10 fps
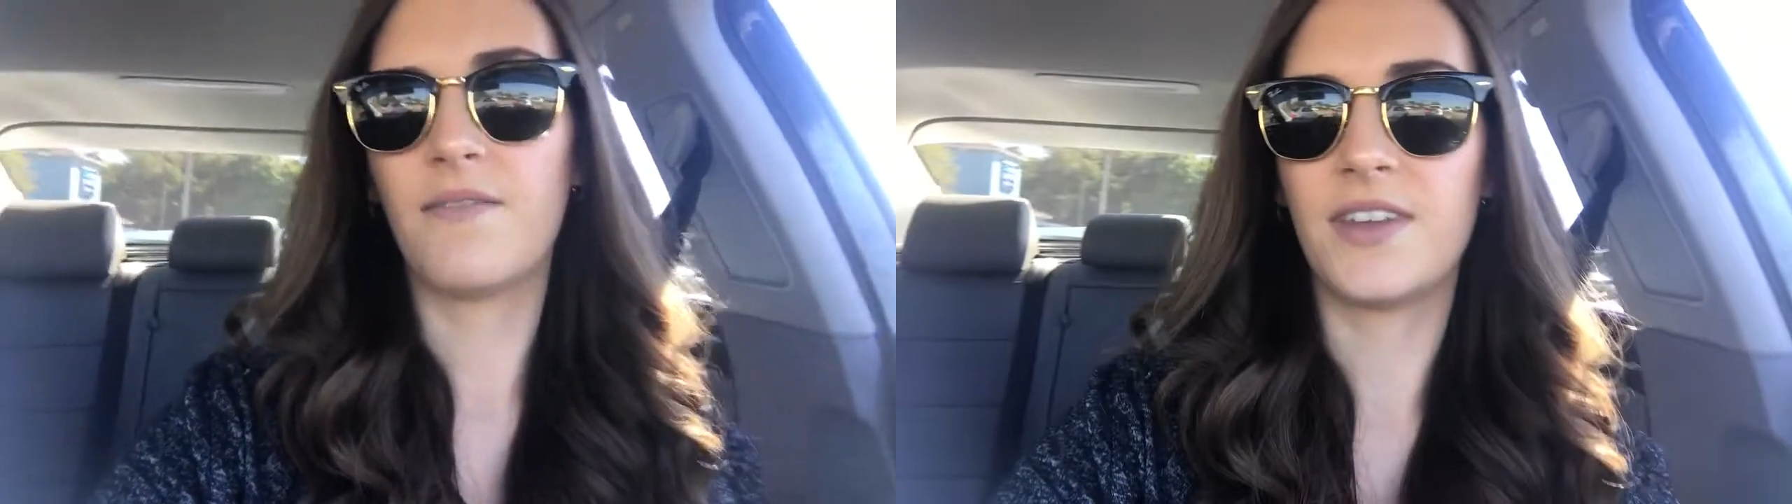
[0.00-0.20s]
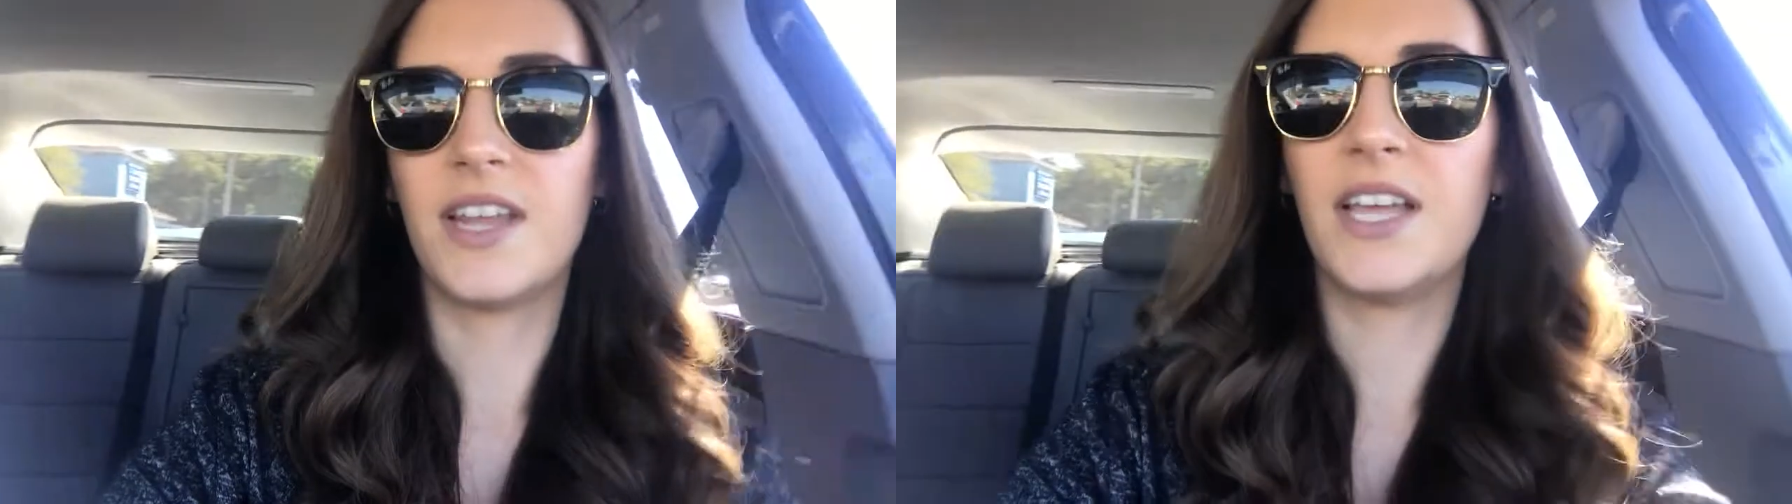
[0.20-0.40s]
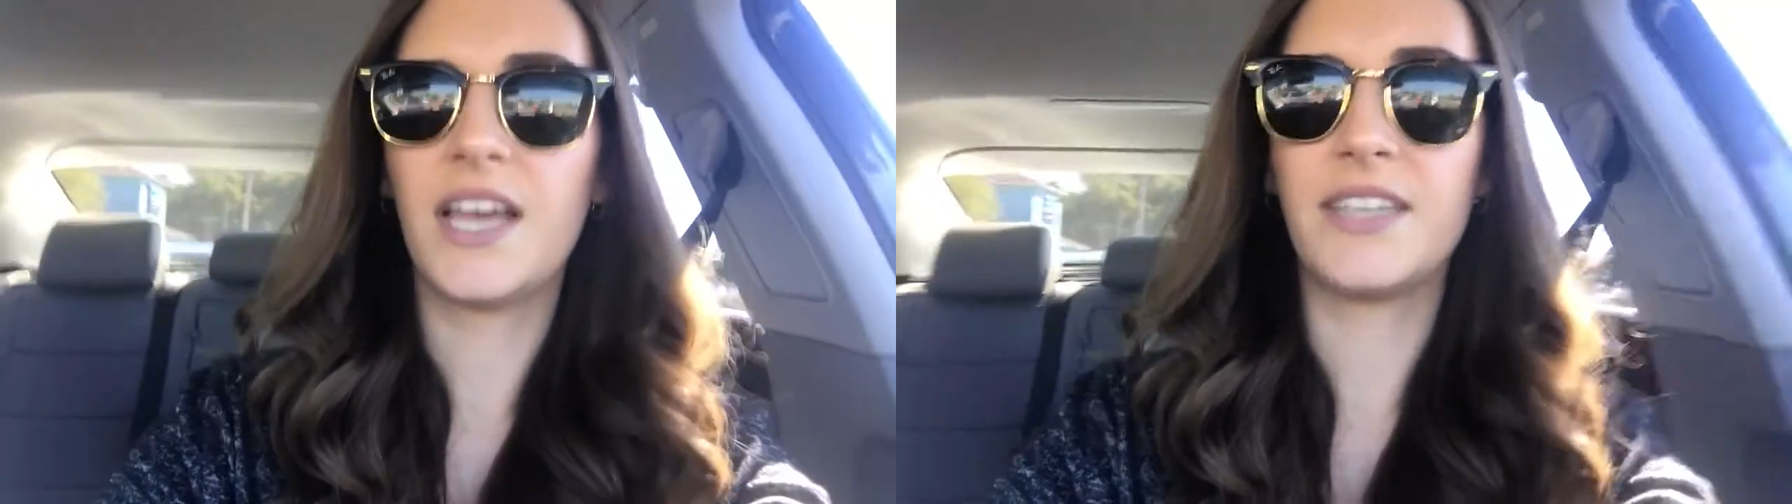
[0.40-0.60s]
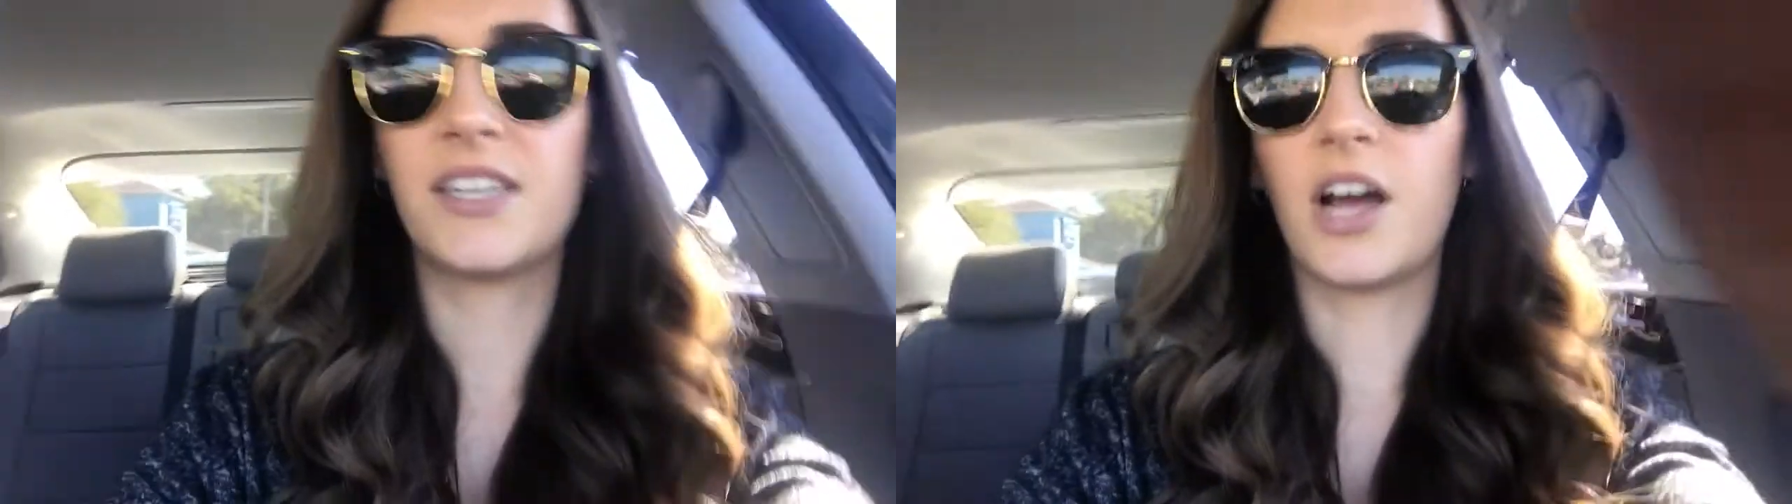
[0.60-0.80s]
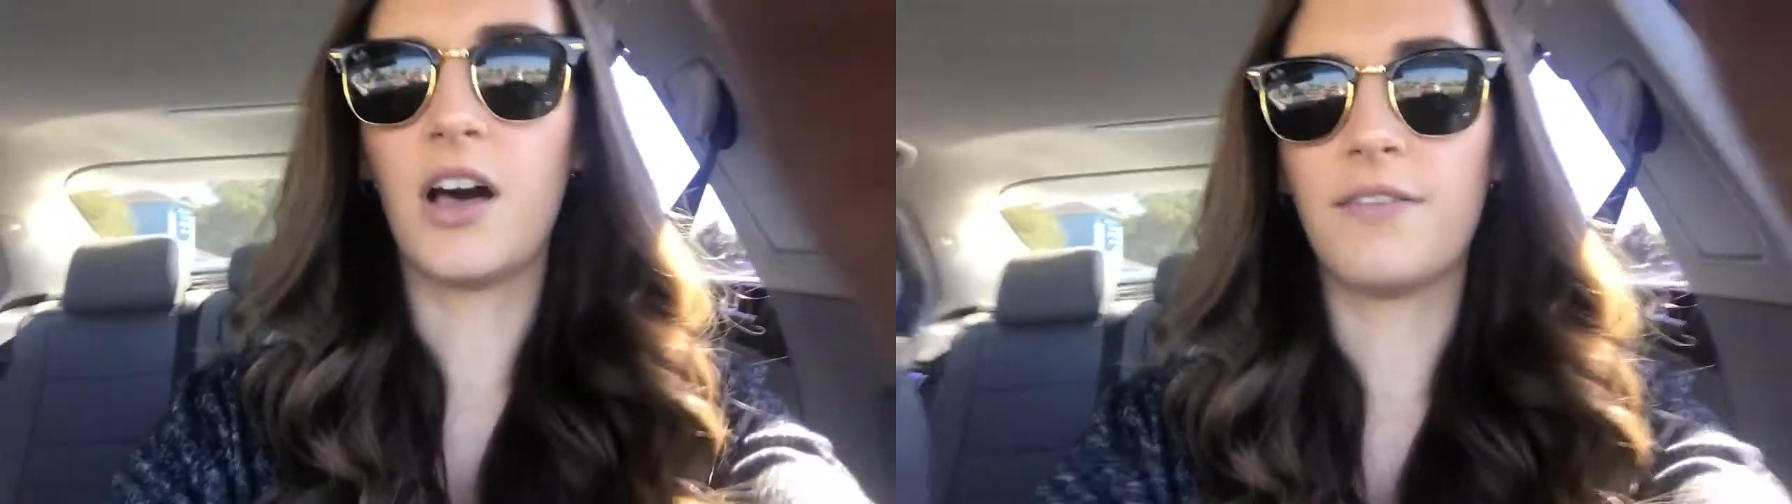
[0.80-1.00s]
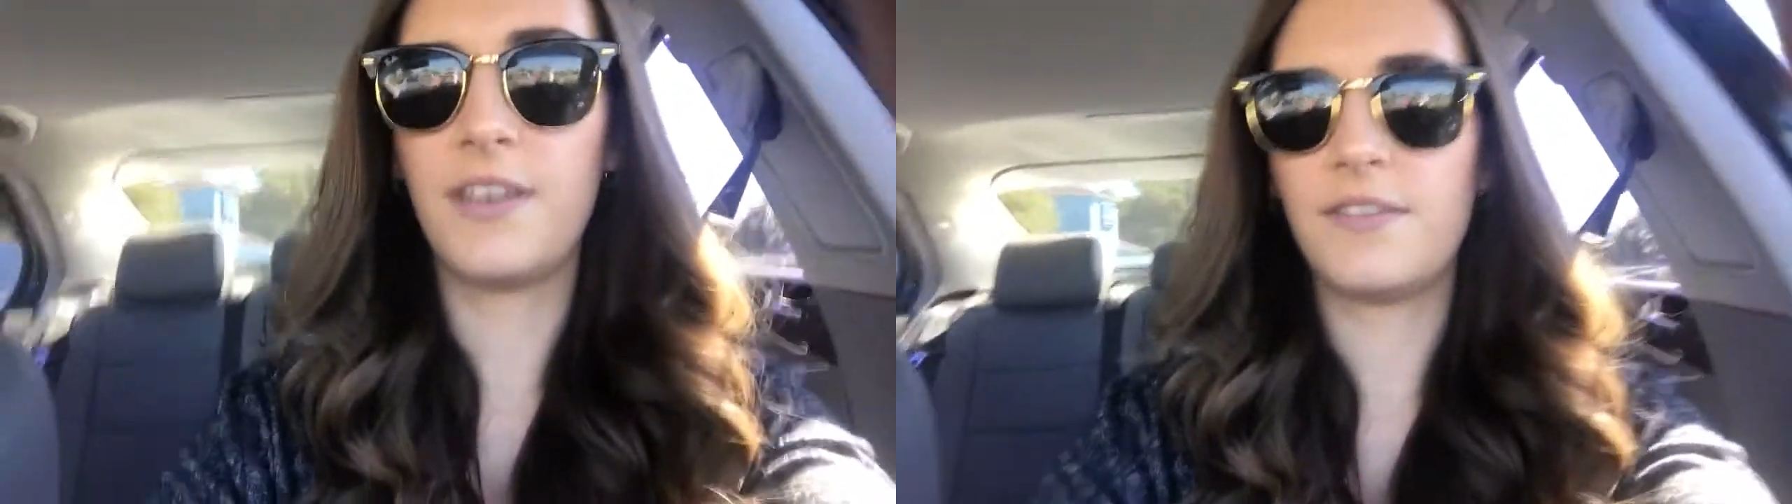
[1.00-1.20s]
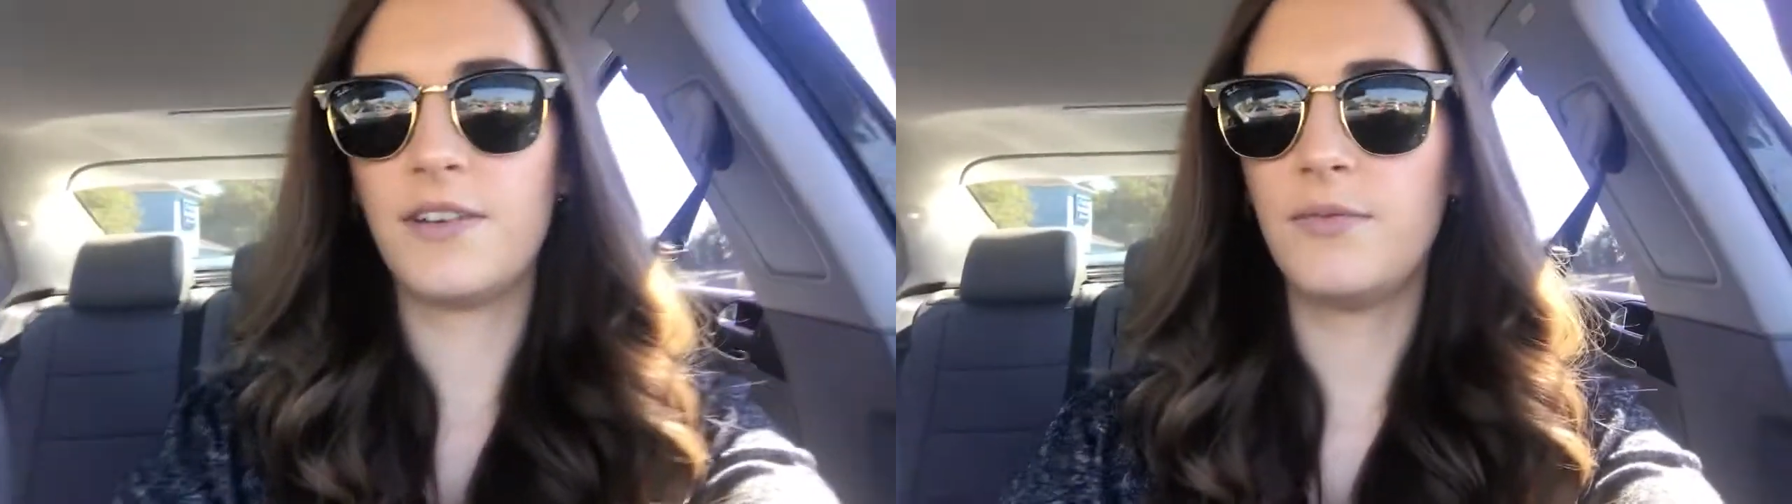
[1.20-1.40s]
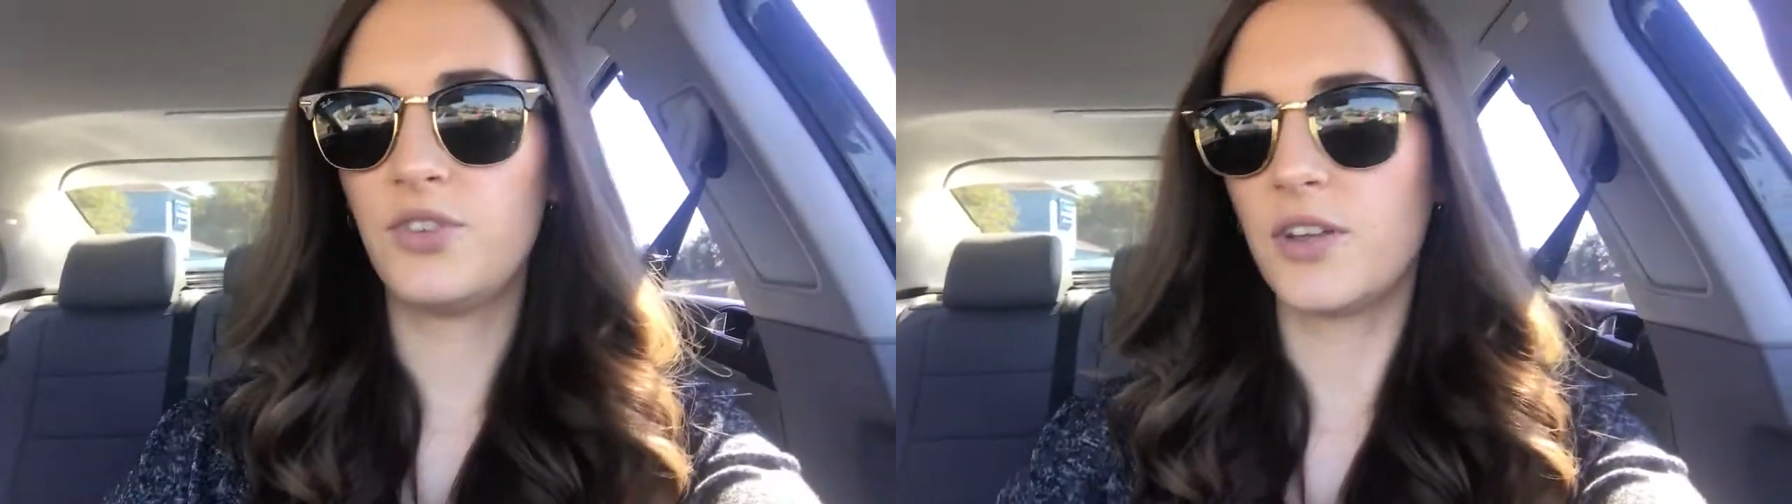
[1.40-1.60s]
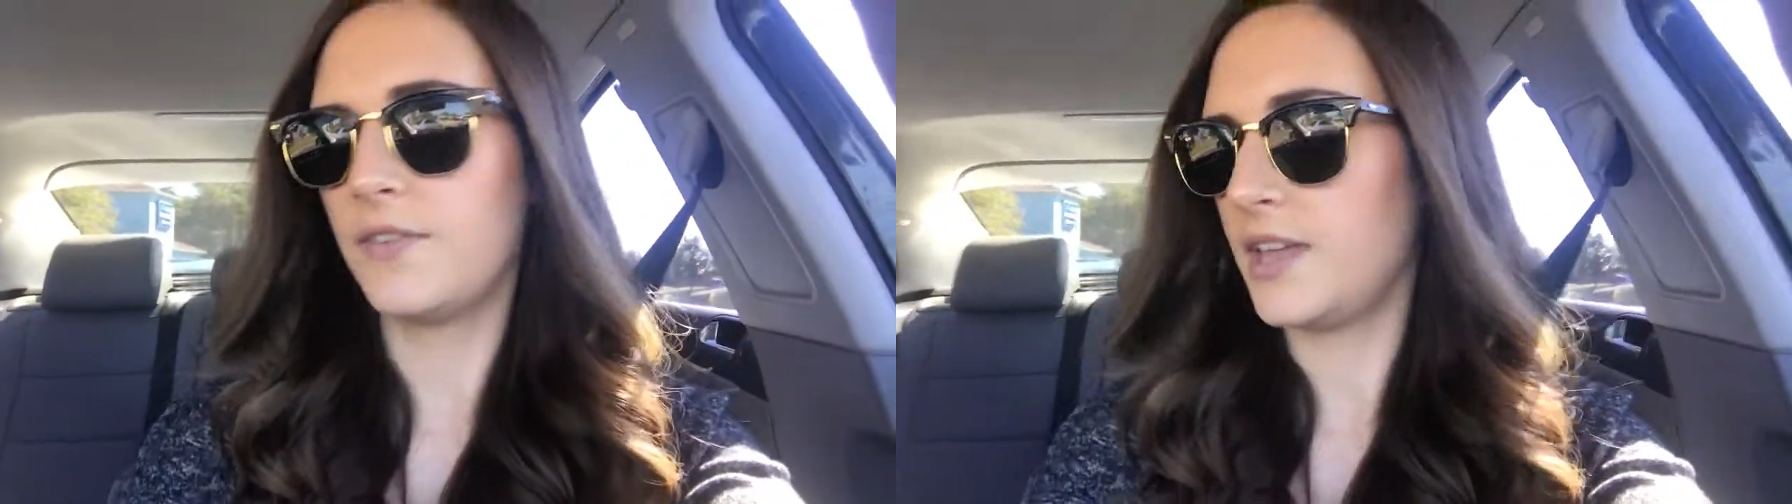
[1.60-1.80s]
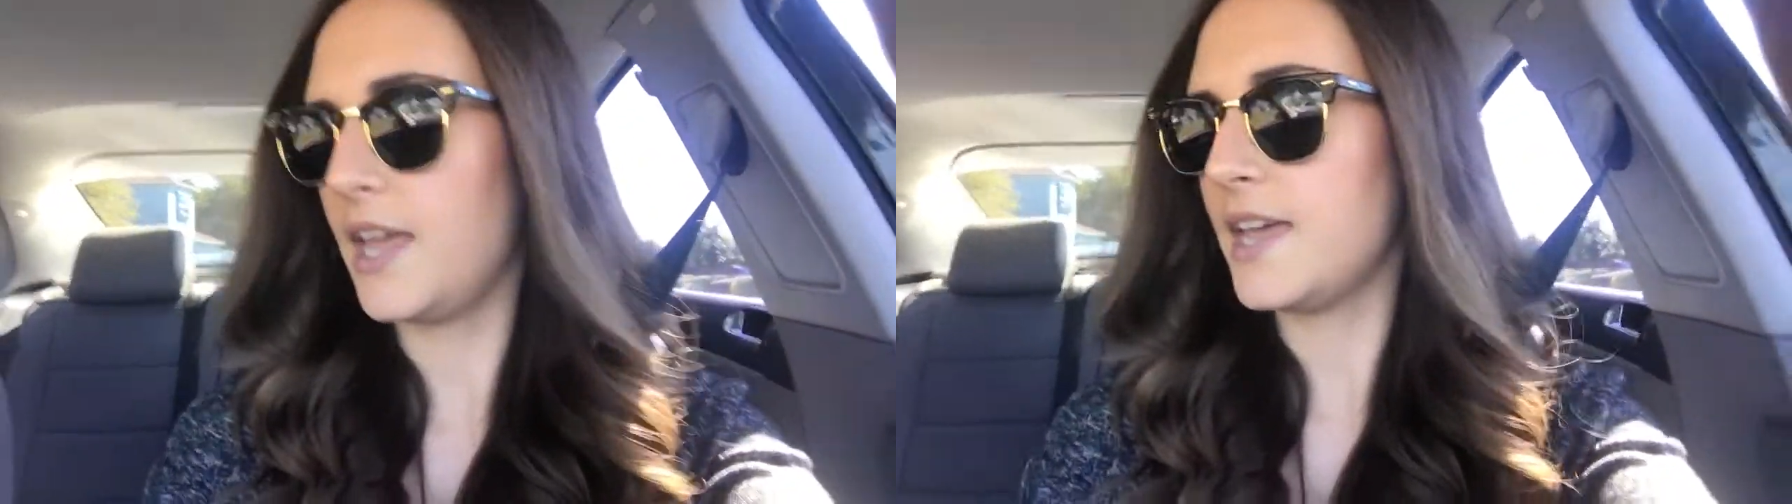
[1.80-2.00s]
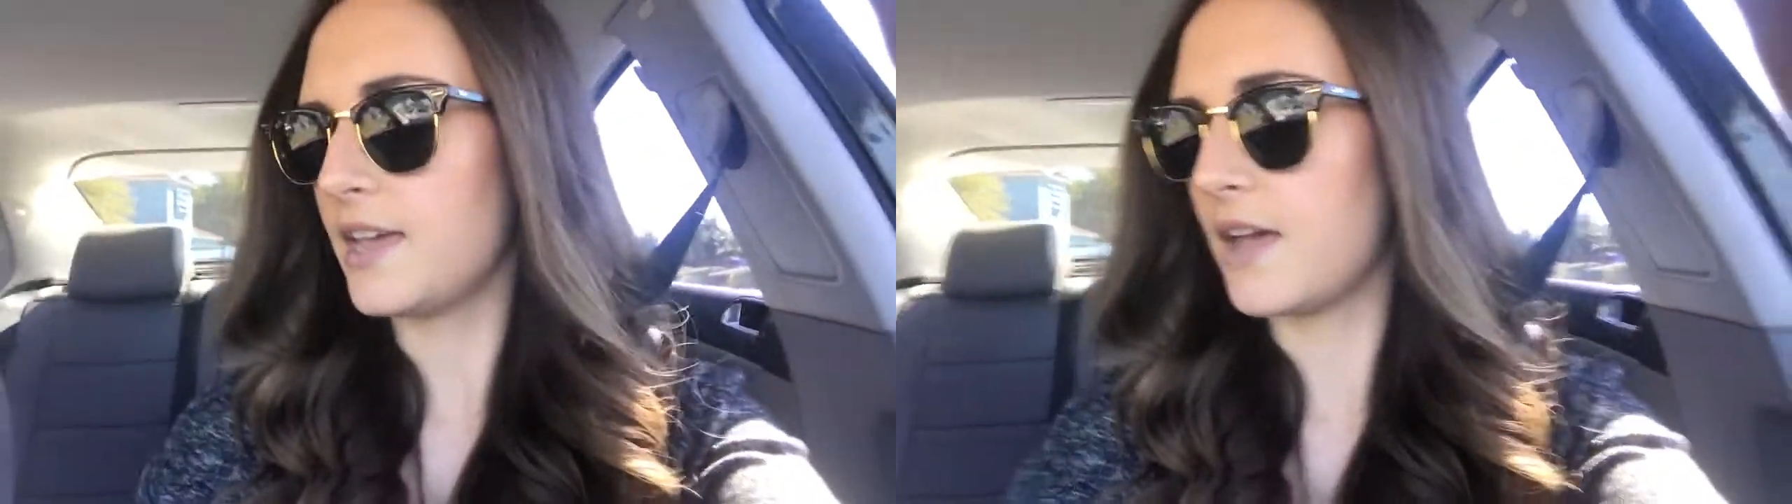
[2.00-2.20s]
vanilla iced coffee from Chick-fil-A.